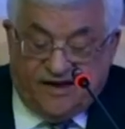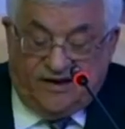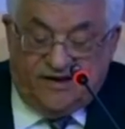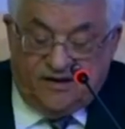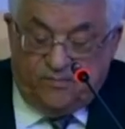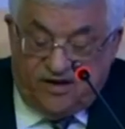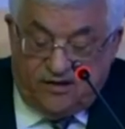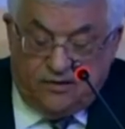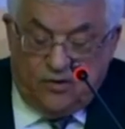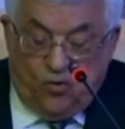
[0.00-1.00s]
as well
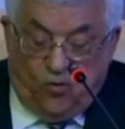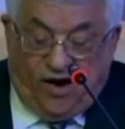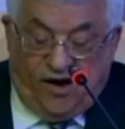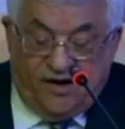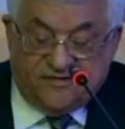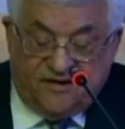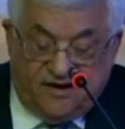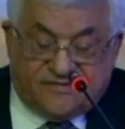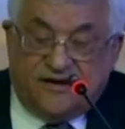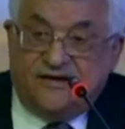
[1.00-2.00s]
as a
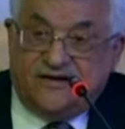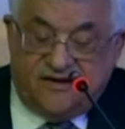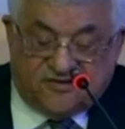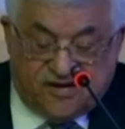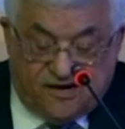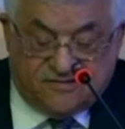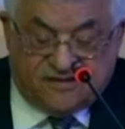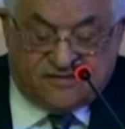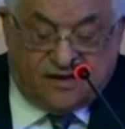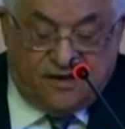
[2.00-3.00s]
cultural,
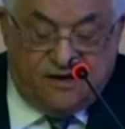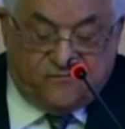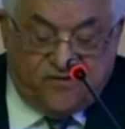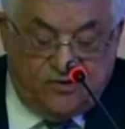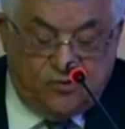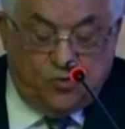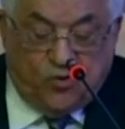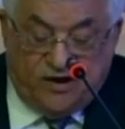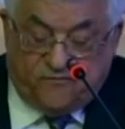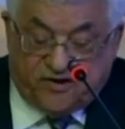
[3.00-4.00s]
intellectual,
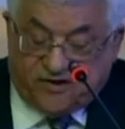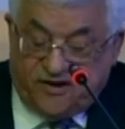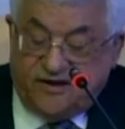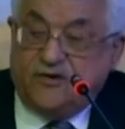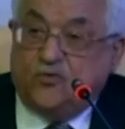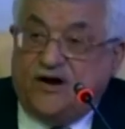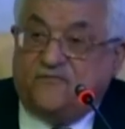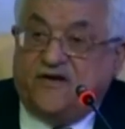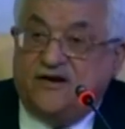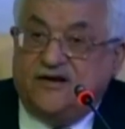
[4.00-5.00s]
and
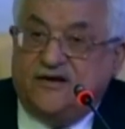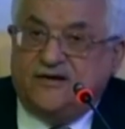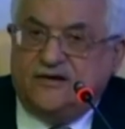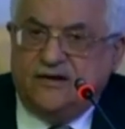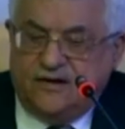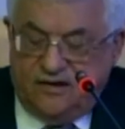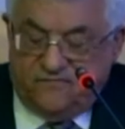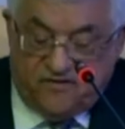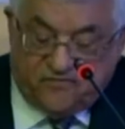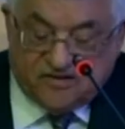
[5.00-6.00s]
artistic hub in
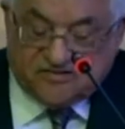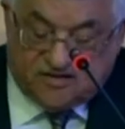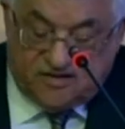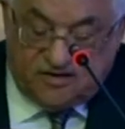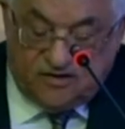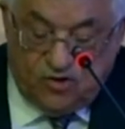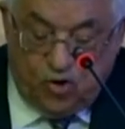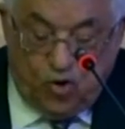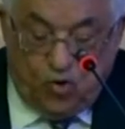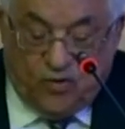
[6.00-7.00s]
Palestine.
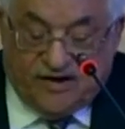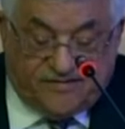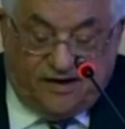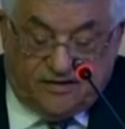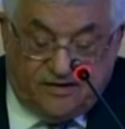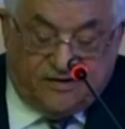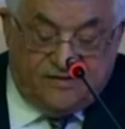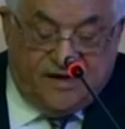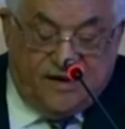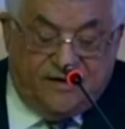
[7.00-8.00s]
To that
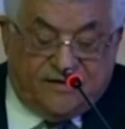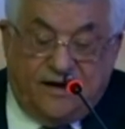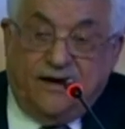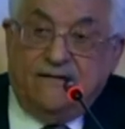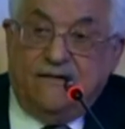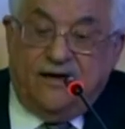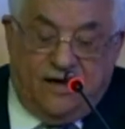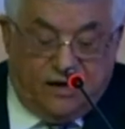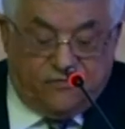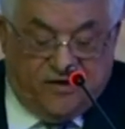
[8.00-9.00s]
end, the
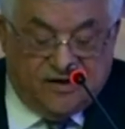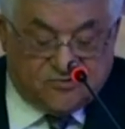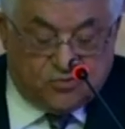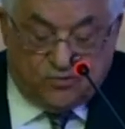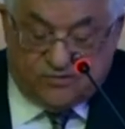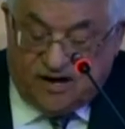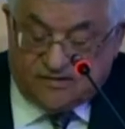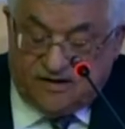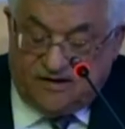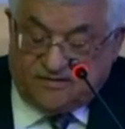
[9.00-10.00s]
occupation
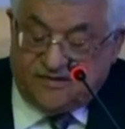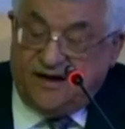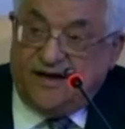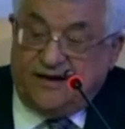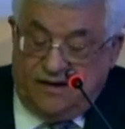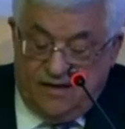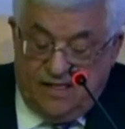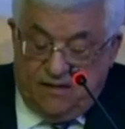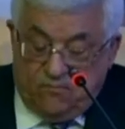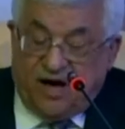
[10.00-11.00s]
authorities closed
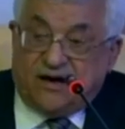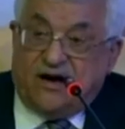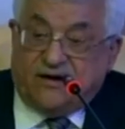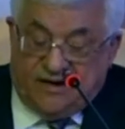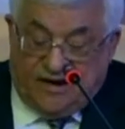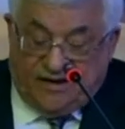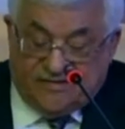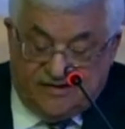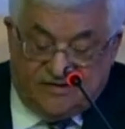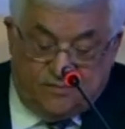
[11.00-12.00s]
down several
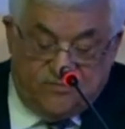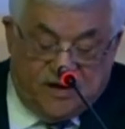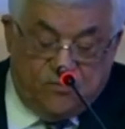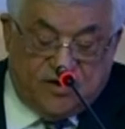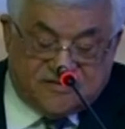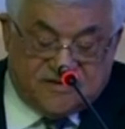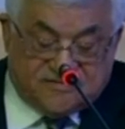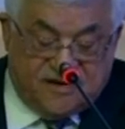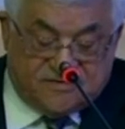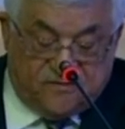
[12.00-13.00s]
Palestinian
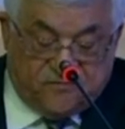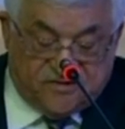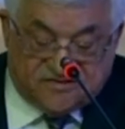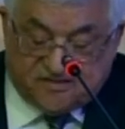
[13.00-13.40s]
institutions,